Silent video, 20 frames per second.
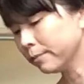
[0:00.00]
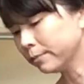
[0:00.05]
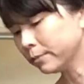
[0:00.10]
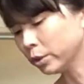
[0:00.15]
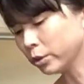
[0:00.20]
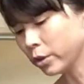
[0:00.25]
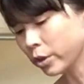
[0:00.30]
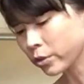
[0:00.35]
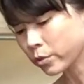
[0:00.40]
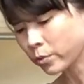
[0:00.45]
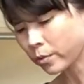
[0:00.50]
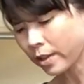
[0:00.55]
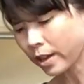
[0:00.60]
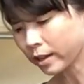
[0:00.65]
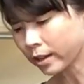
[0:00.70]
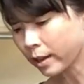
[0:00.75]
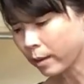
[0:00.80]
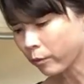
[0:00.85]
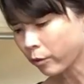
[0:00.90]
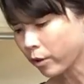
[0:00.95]
Who knows where
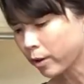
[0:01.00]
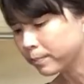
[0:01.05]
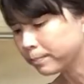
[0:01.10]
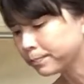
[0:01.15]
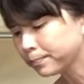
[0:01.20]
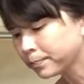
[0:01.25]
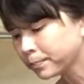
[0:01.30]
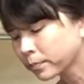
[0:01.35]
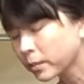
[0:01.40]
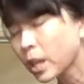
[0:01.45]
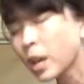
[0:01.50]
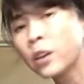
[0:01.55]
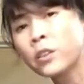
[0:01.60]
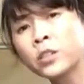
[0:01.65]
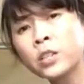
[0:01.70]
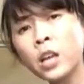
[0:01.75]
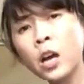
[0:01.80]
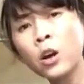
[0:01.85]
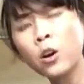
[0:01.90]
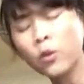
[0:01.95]
that came from.
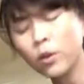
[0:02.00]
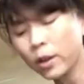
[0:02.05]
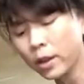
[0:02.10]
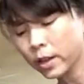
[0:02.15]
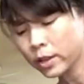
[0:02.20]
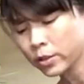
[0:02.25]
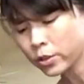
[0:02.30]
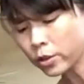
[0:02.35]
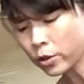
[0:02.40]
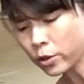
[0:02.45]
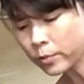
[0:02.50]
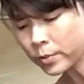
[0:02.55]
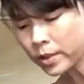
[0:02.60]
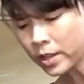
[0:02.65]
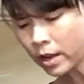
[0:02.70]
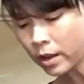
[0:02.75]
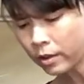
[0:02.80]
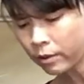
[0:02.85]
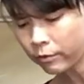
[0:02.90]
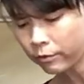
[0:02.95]
So in terms
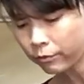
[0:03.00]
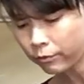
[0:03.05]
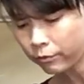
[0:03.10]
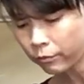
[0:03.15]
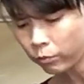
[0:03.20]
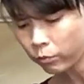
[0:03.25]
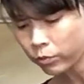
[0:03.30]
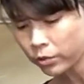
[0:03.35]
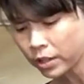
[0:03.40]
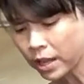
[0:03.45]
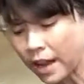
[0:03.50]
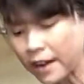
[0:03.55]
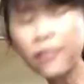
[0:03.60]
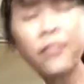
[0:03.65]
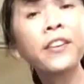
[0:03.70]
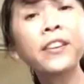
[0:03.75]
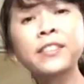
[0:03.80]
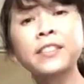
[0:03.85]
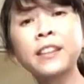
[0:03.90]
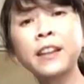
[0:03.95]
of kind of
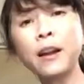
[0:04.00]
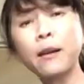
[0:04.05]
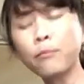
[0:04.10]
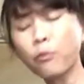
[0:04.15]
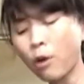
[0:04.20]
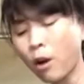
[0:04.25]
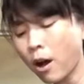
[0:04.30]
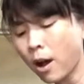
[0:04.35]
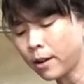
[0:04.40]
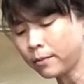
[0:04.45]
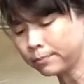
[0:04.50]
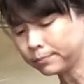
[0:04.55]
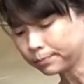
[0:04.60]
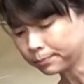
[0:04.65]
things that I brought,